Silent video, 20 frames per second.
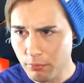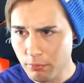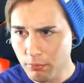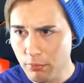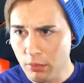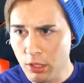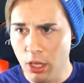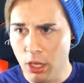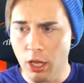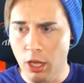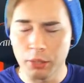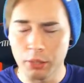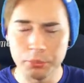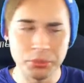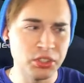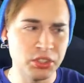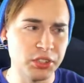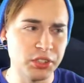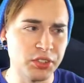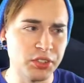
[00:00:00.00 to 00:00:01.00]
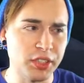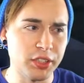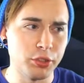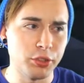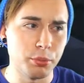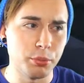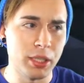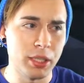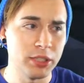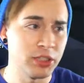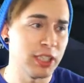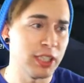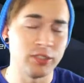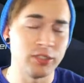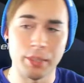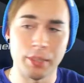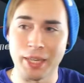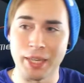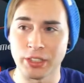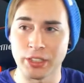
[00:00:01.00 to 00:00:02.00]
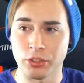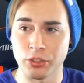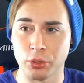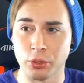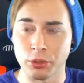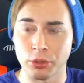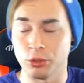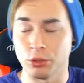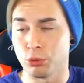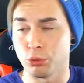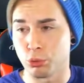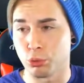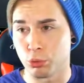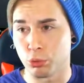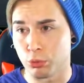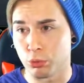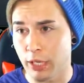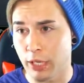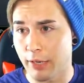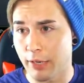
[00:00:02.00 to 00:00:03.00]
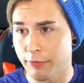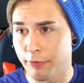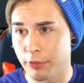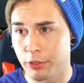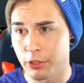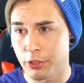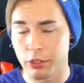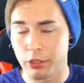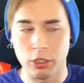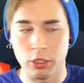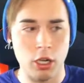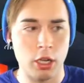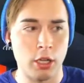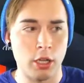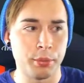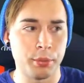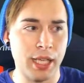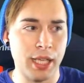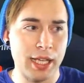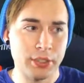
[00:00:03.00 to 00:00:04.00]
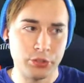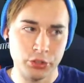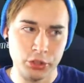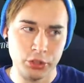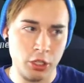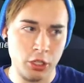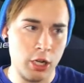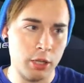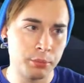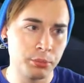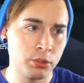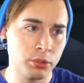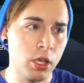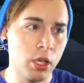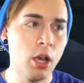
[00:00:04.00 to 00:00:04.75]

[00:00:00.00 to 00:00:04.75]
CC too much, Anti-Magic Zone is great for caster comps.